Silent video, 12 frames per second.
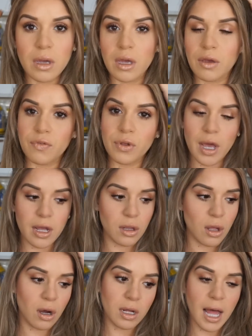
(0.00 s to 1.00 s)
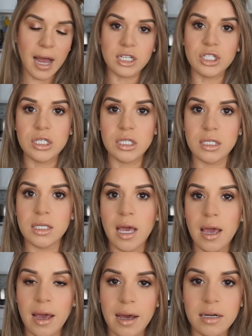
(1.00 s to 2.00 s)
if you like long lashes
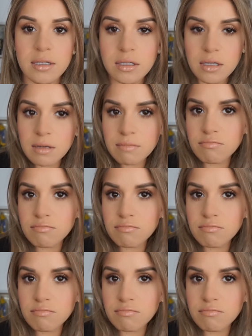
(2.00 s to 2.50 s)
and